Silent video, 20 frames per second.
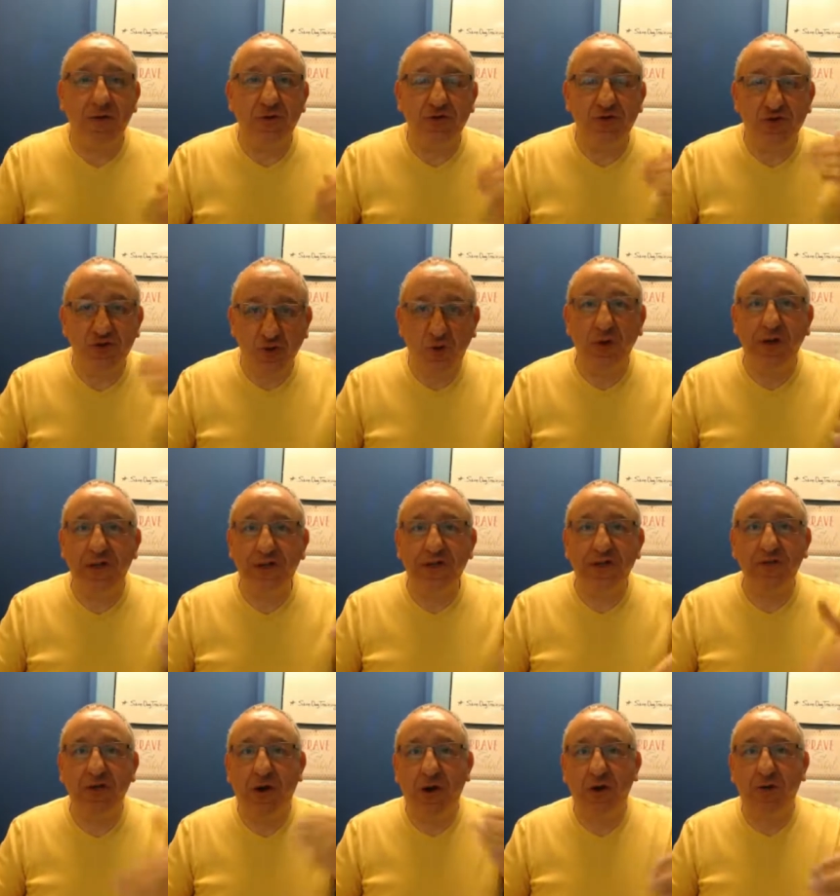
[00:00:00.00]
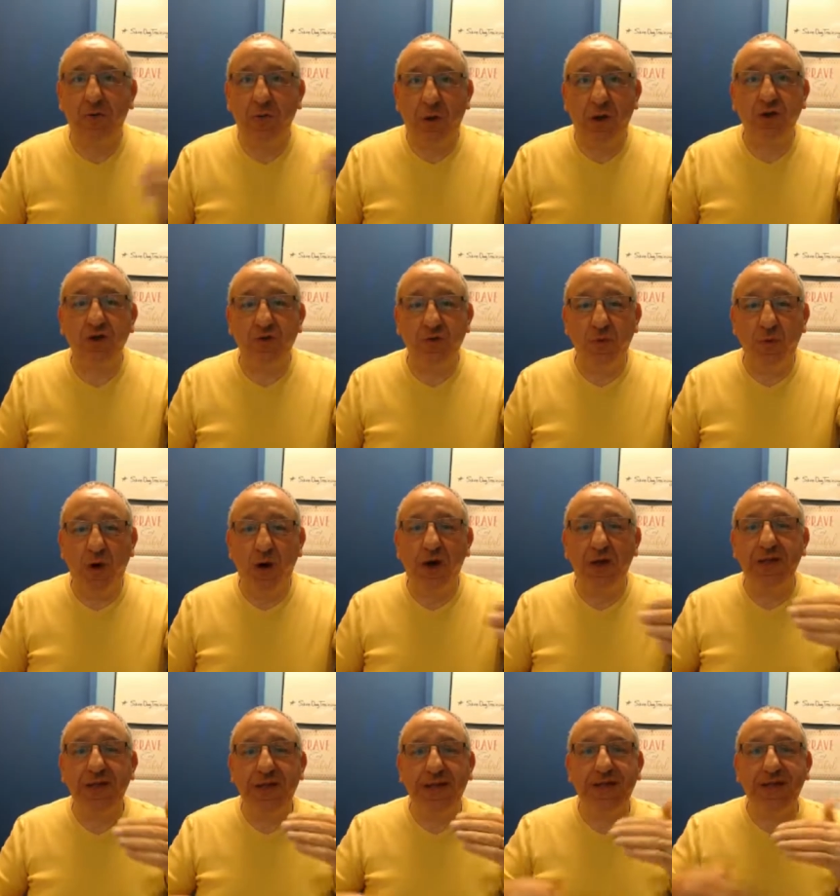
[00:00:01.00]
showing the dog what you
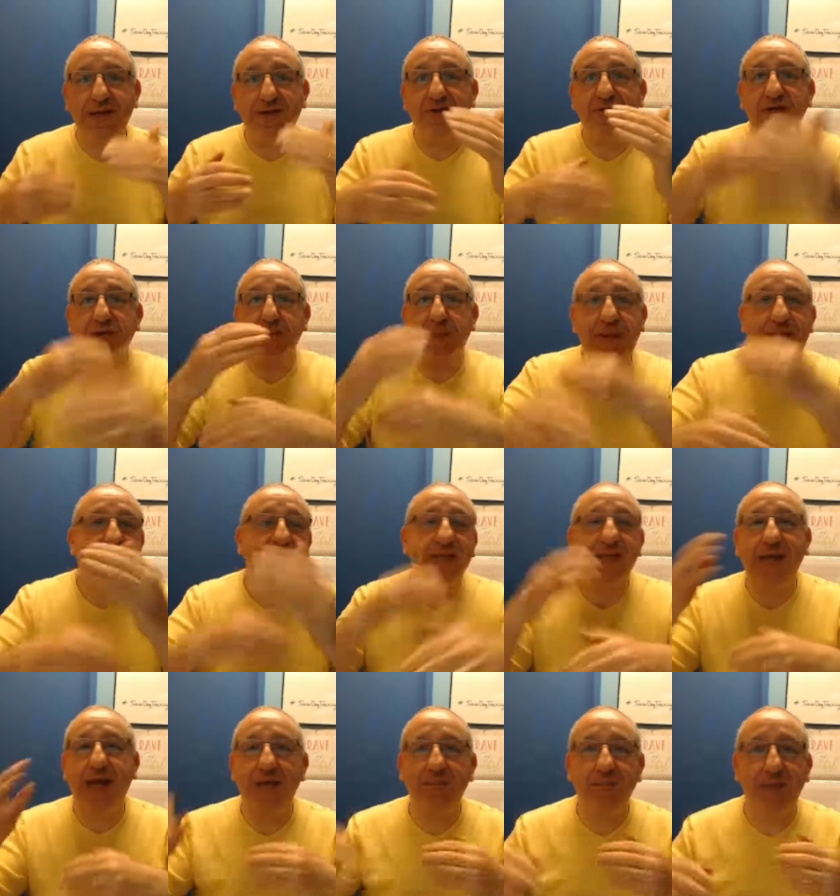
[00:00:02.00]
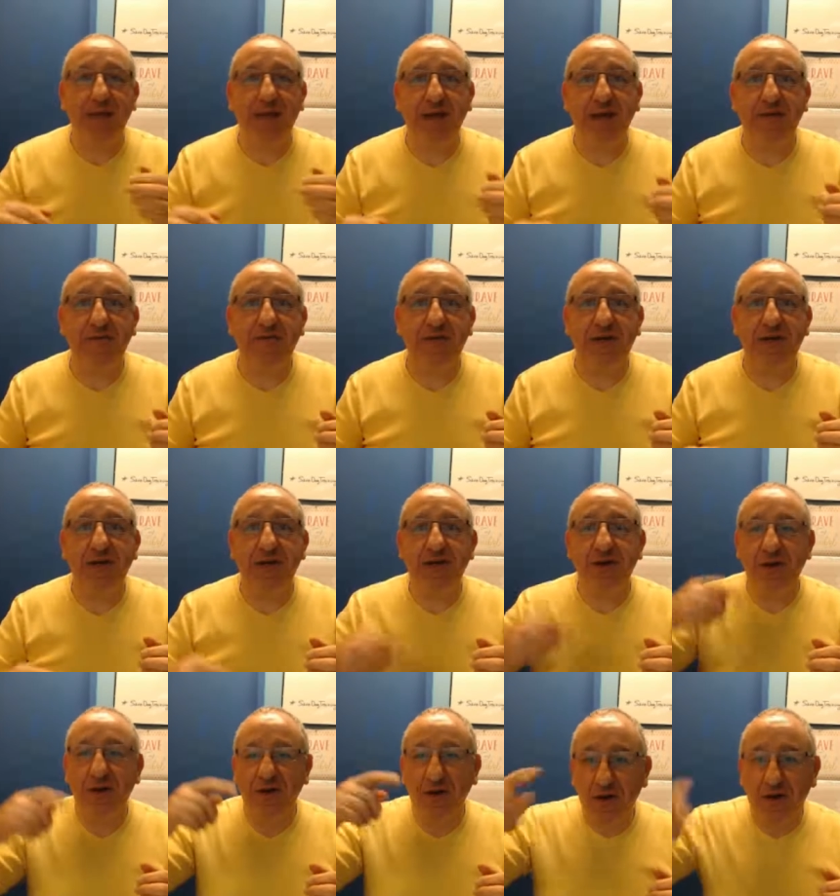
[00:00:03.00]
want and then repeating that
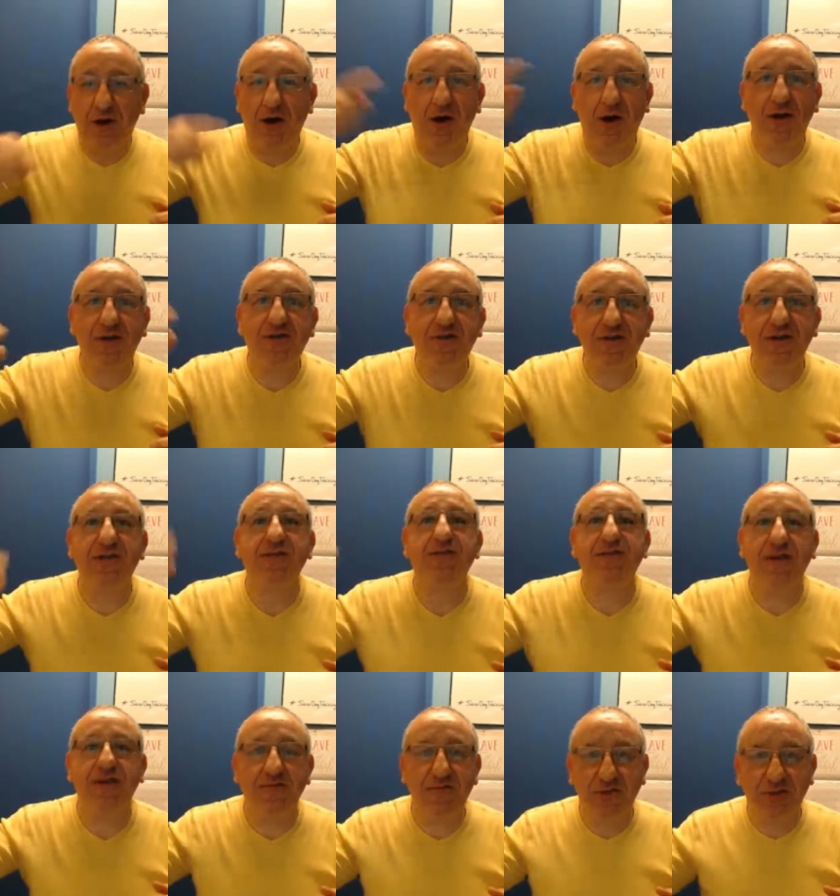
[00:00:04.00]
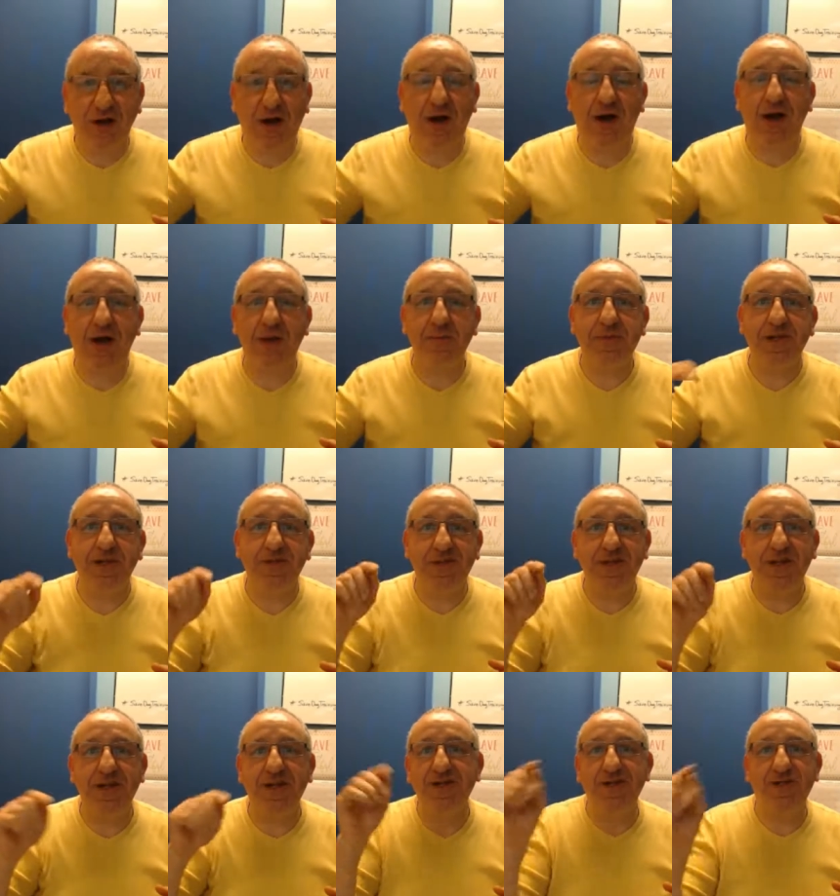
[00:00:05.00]
behavior hundreds of times
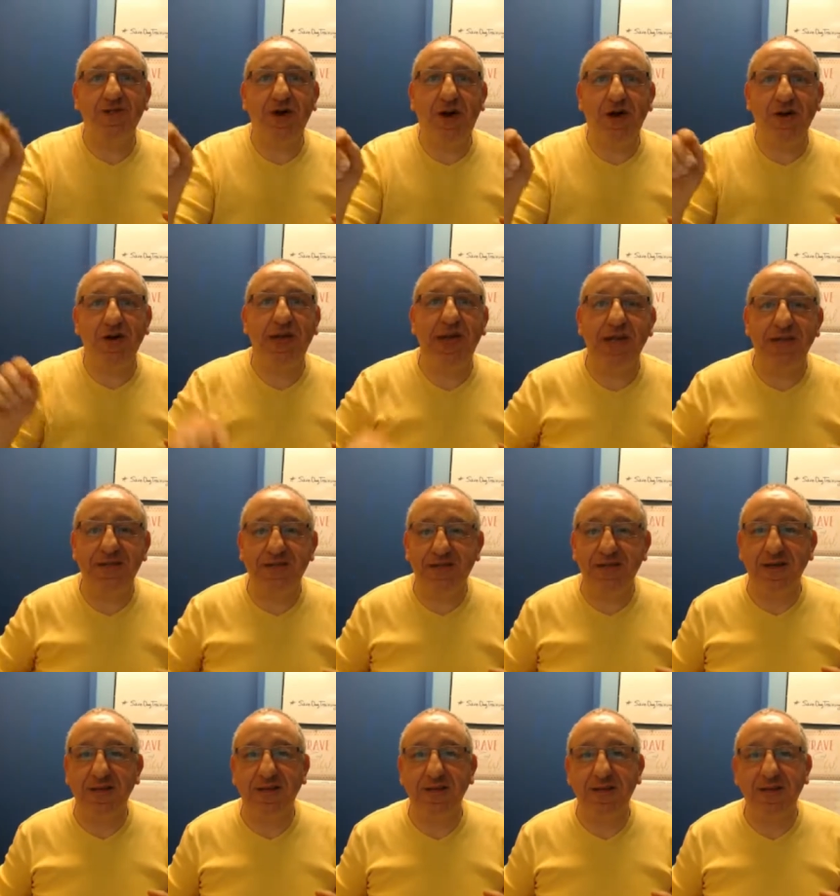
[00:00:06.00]
until the dog gets it